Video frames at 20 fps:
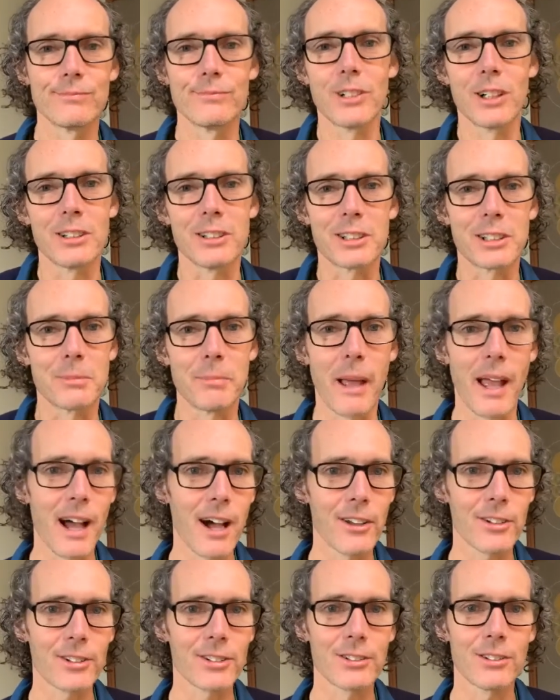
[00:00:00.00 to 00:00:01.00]
Not your
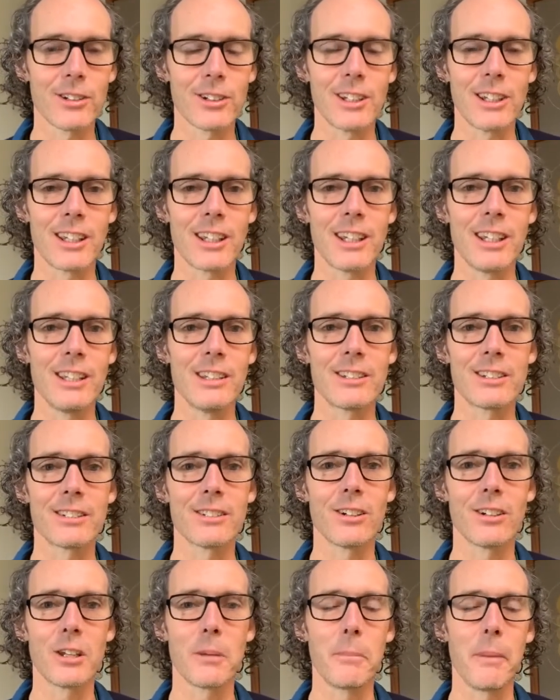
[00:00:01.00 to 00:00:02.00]
spouse, not your kids,
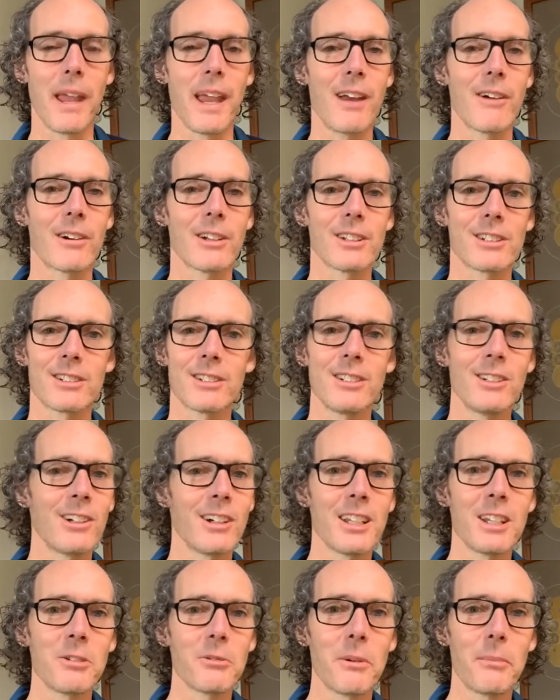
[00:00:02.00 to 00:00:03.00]
not your parents. You're not
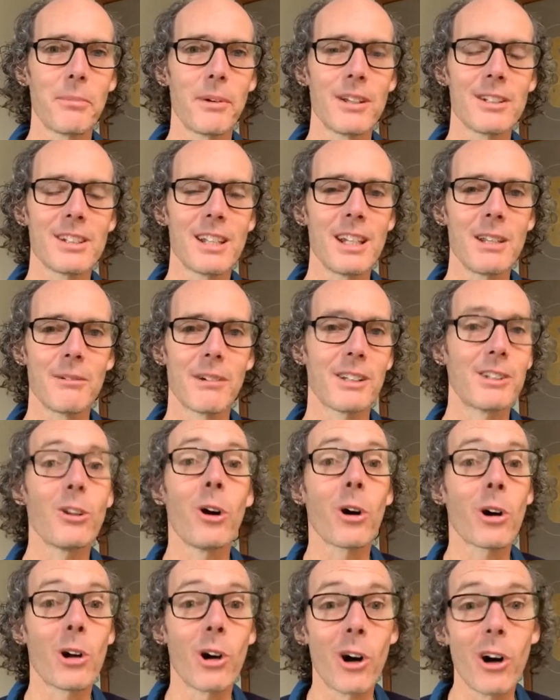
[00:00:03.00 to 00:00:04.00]
here to impress anyone.
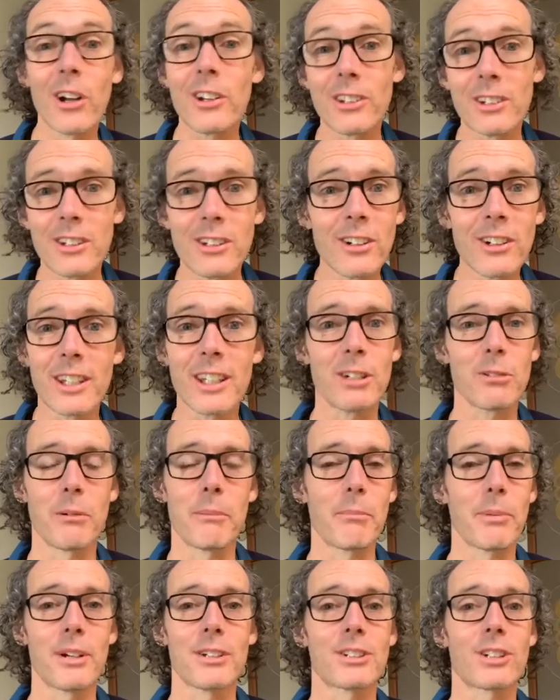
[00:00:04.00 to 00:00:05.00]
Not God. You're not here to
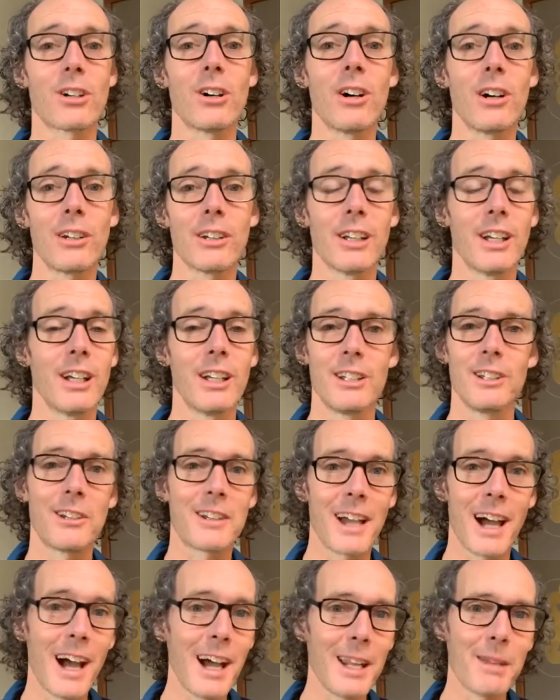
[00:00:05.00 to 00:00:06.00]
impress God. You
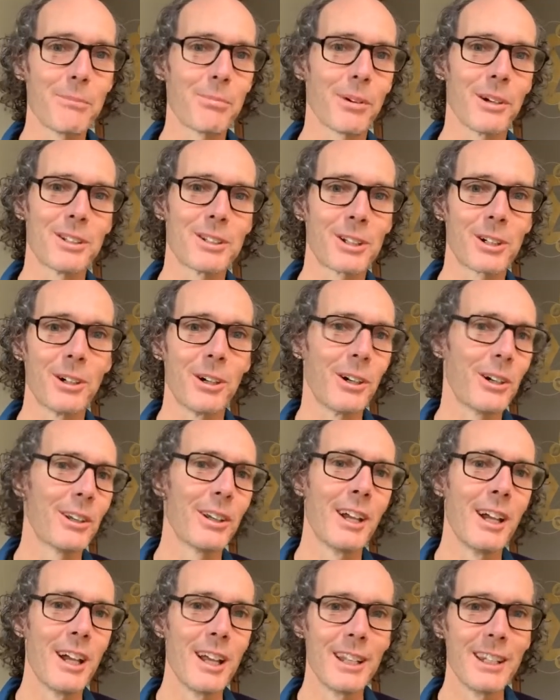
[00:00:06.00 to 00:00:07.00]
can't impress God.
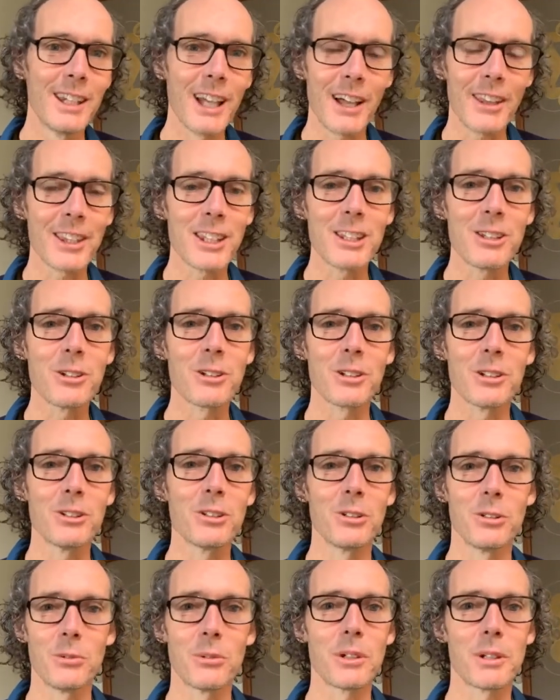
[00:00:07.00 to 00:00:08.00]
Nothing you can
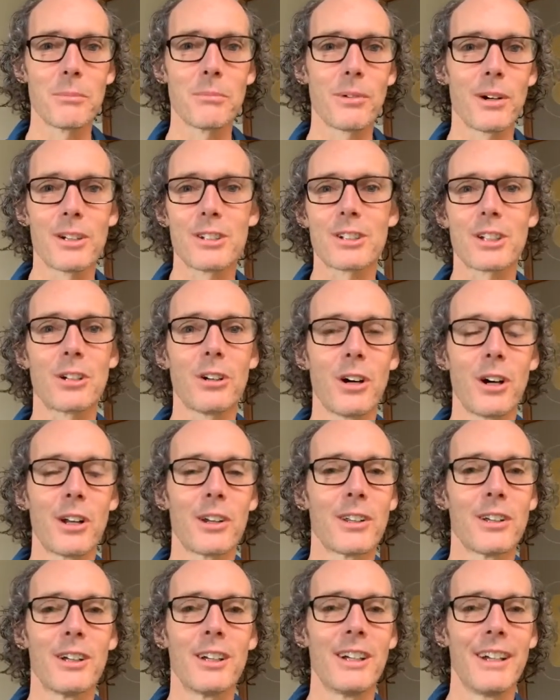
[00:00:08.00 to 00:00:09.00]
do would impress
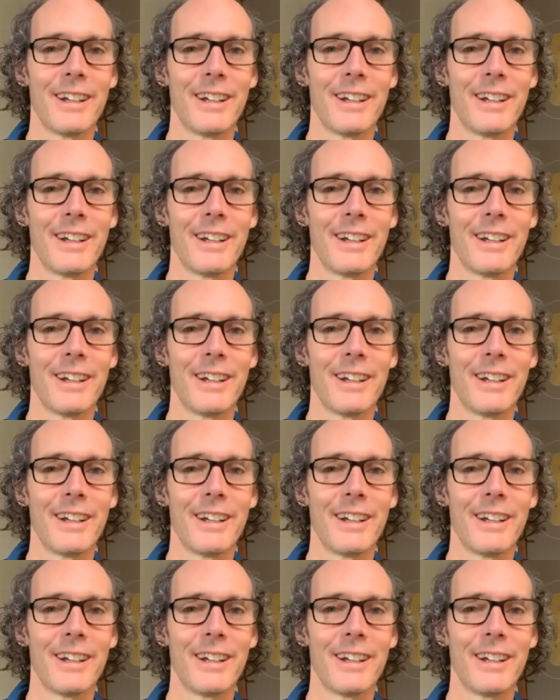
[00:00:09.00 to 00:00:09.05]
God.